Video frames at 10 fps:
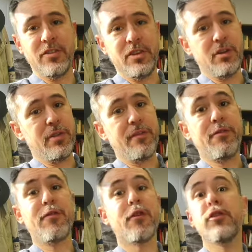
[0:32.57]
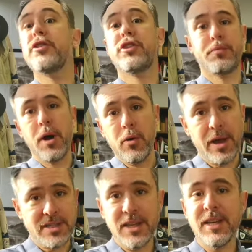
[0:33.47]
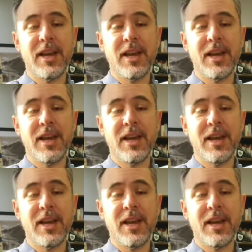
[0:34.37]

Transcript: you know, the first poet,